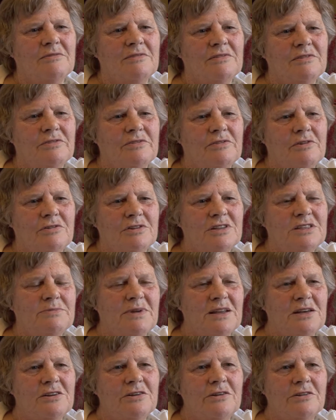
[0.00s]
my father
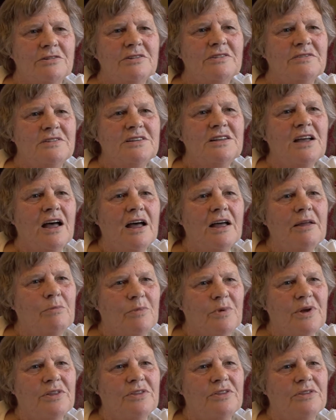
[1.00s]
spent a lot of
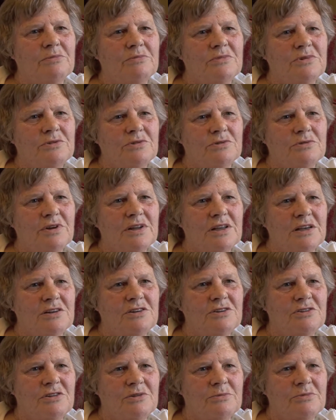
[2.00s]
time with them, talking
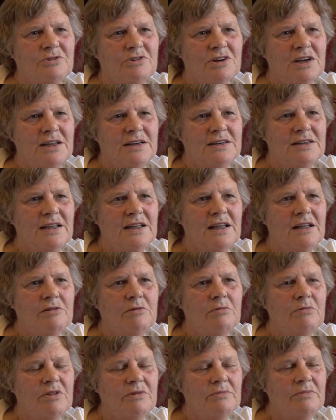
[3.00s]
to them, trying to
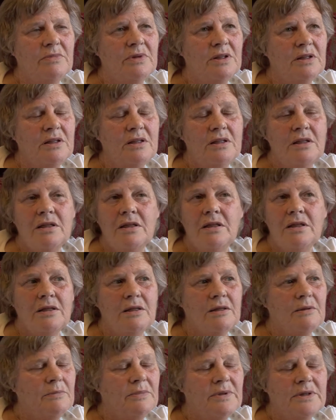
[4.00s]
help them.
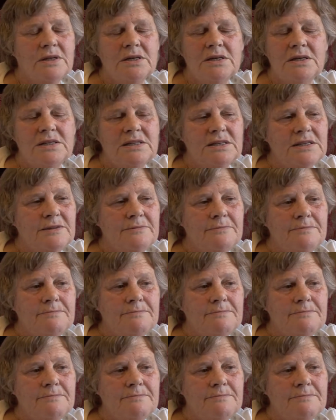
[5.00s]
But